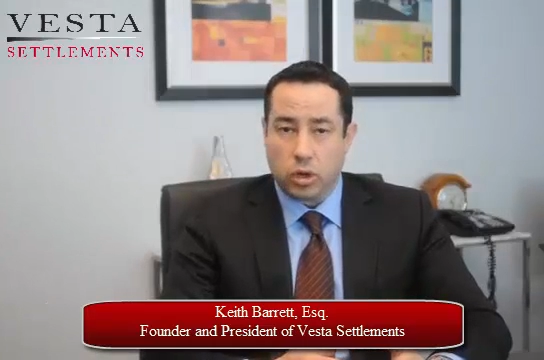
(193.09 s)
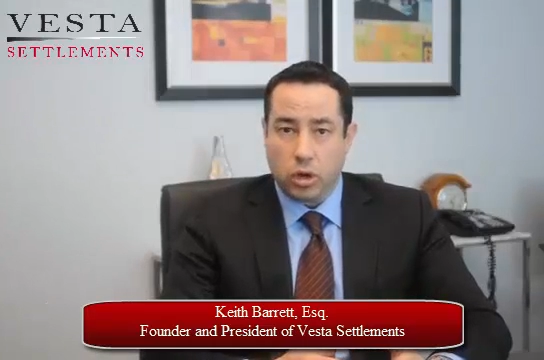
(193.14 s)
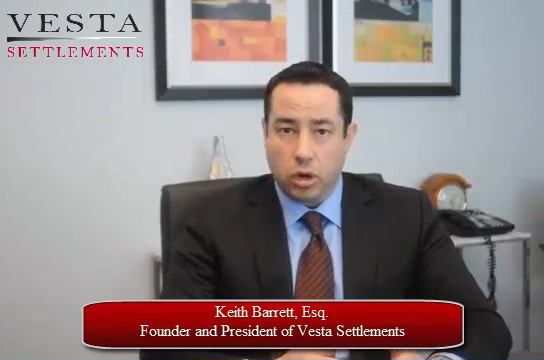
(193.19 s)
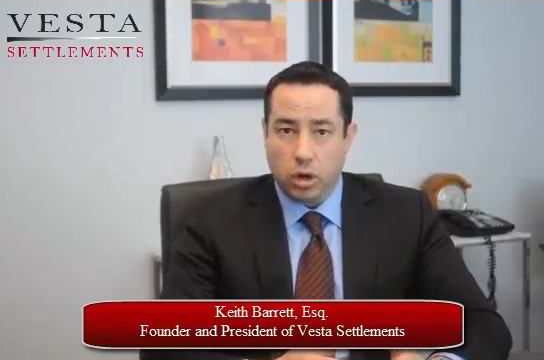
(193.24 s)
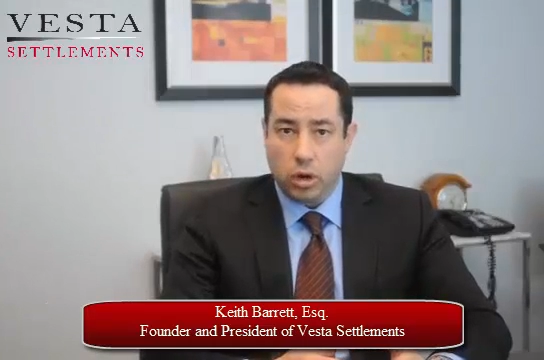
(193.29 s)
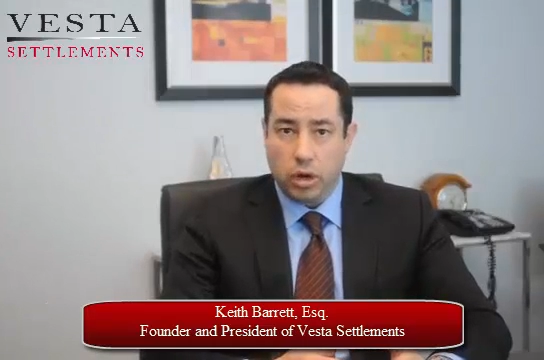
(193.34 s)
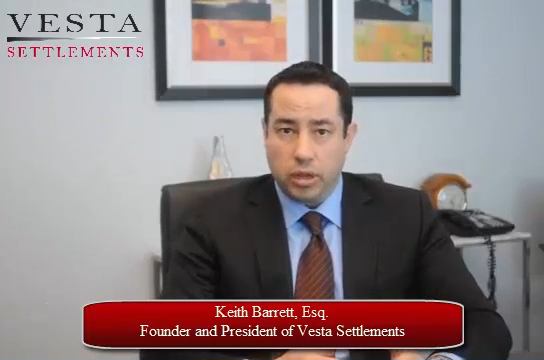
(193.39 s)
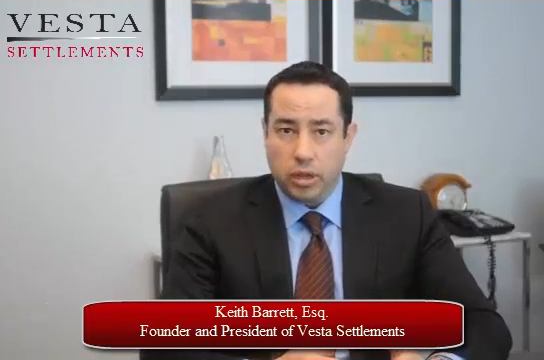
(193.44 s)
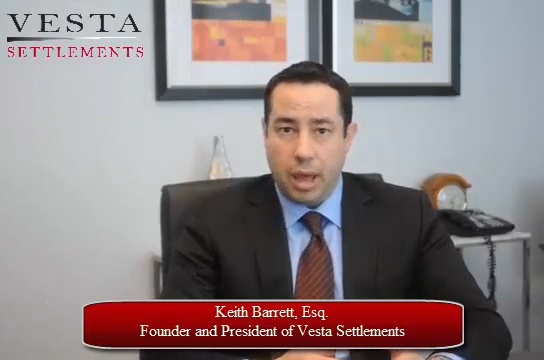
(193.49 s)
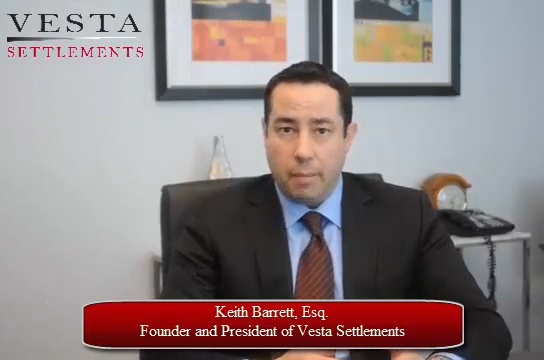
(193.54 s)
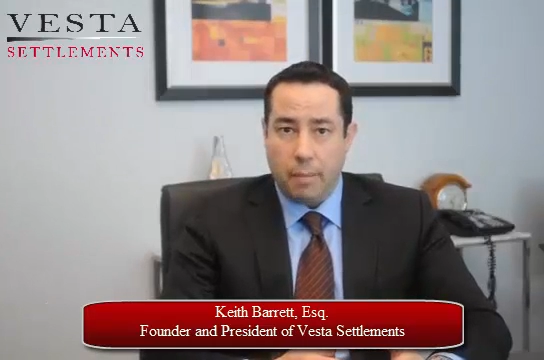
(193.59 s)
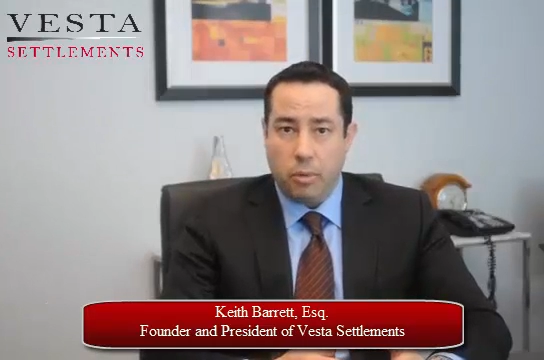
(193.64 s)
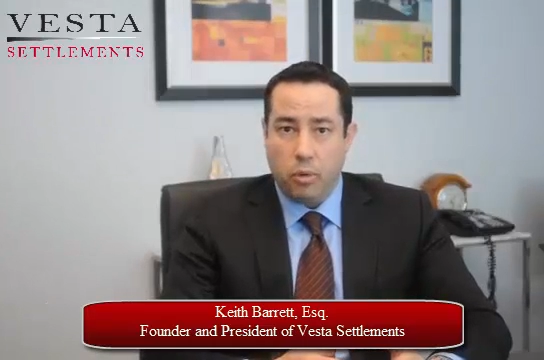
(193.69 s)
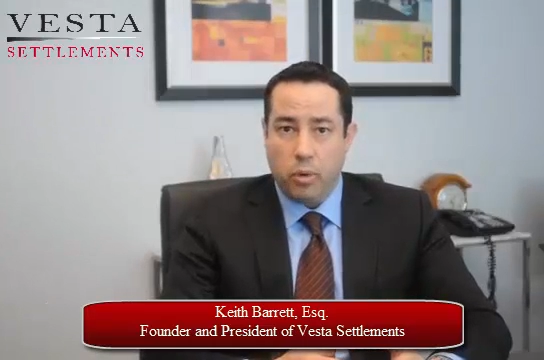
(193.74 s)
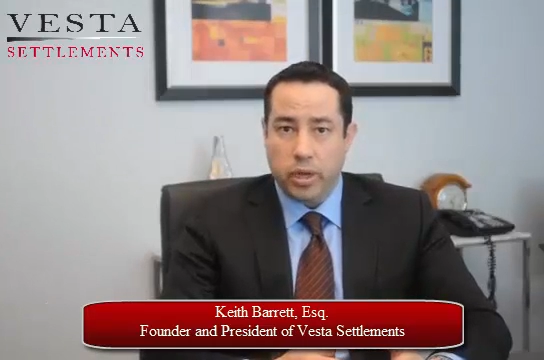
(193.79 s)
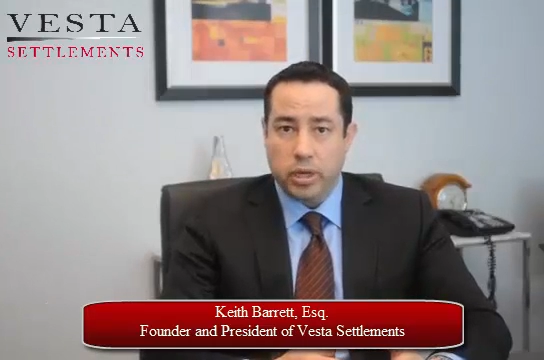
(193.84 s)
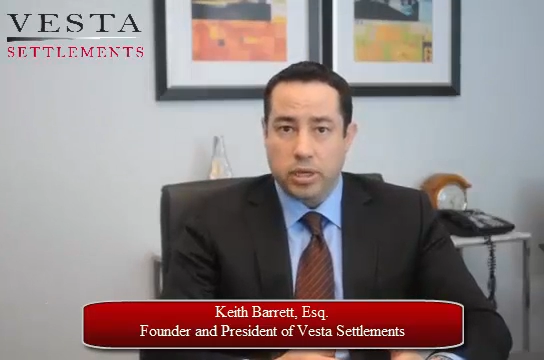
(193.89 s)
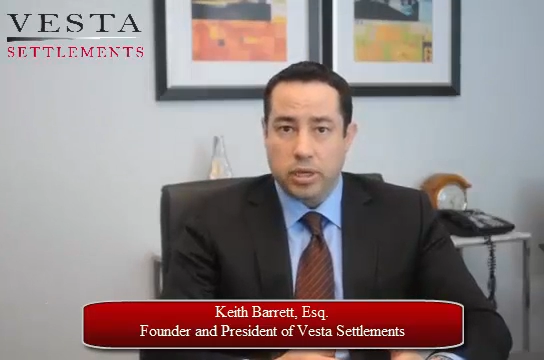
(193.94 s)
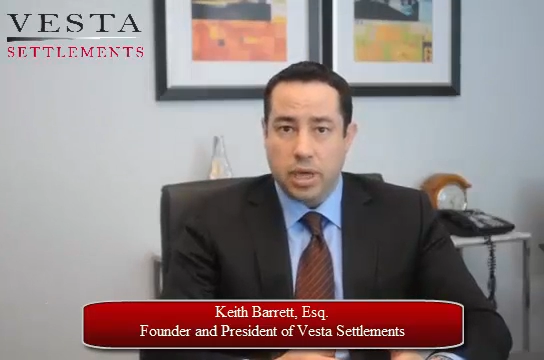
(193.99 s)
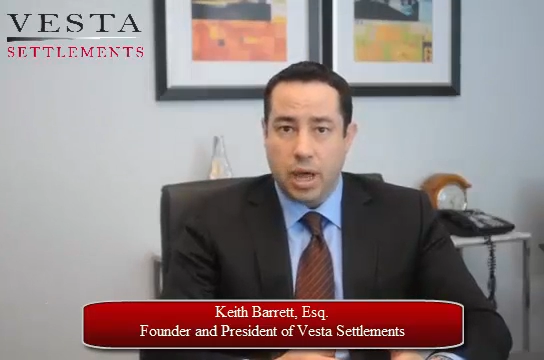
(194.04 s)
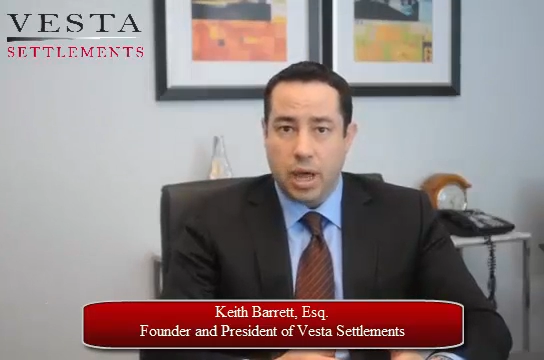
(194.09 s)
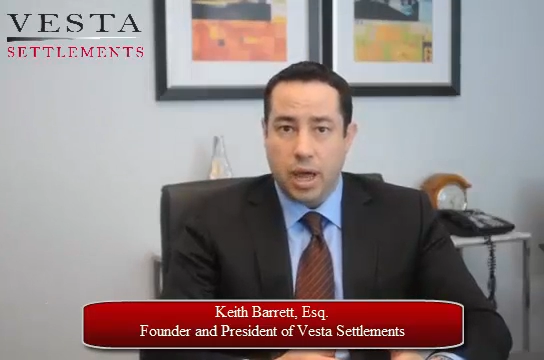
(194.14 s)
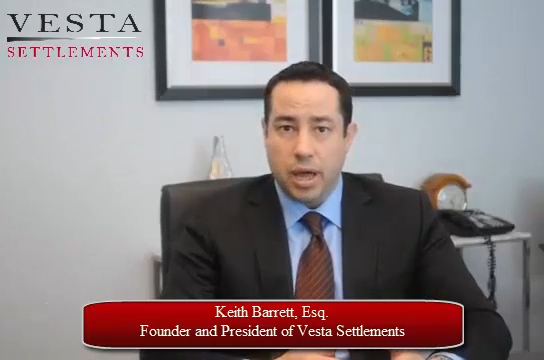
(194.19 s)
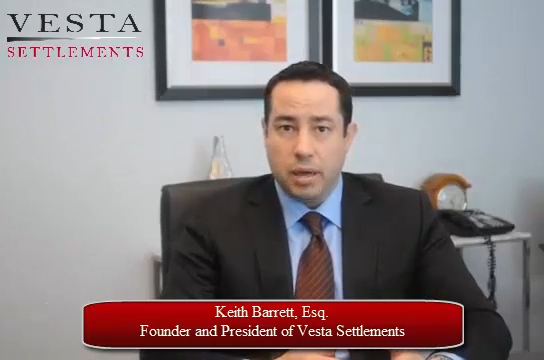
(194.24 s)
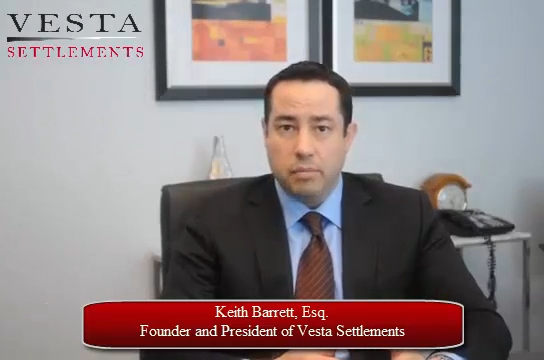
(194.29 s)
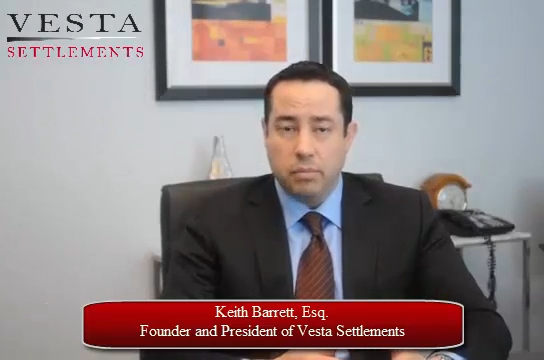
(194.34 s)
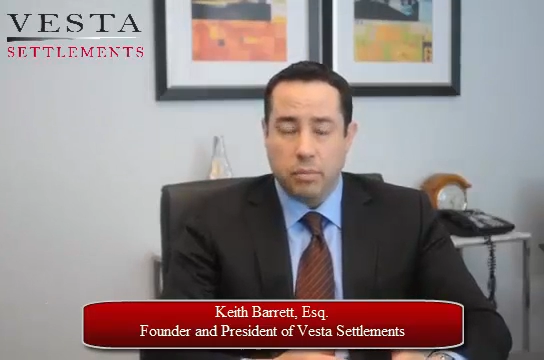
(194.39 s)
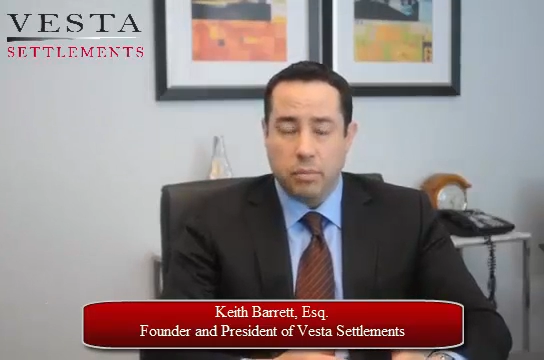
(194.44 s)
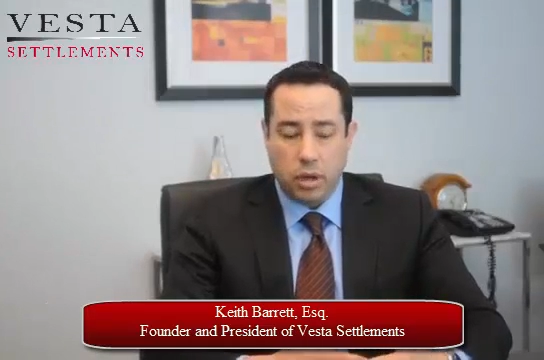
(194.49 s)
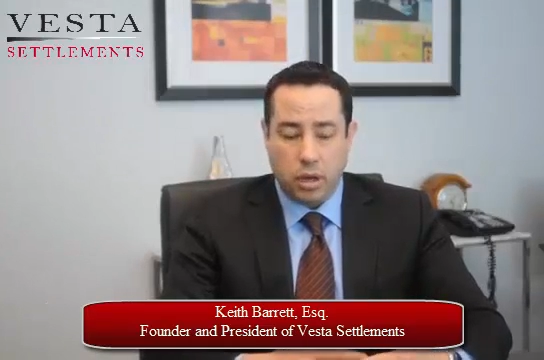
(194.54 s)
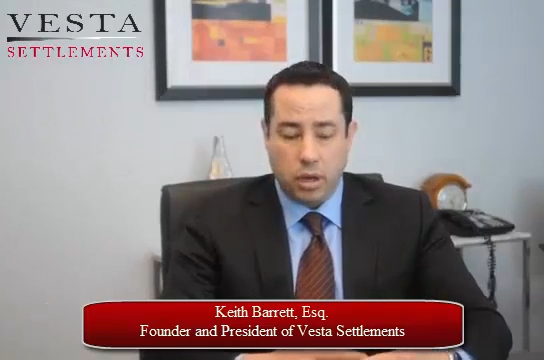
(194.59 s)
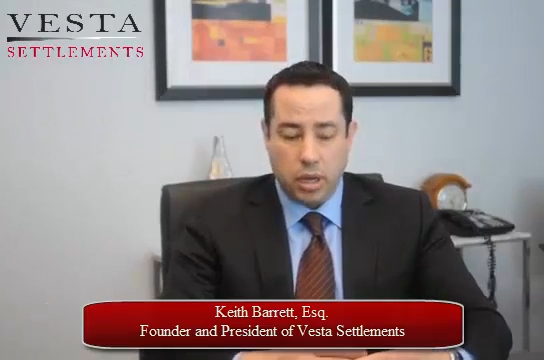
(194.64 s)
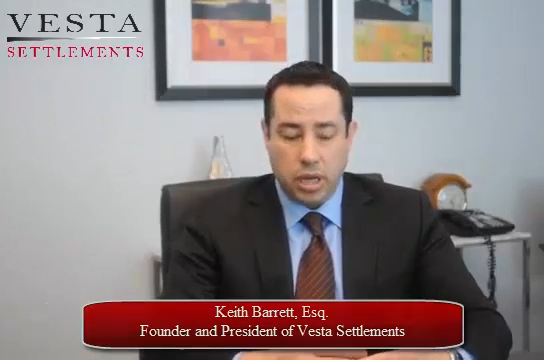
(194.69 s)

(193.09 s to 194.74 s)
occur at that point in time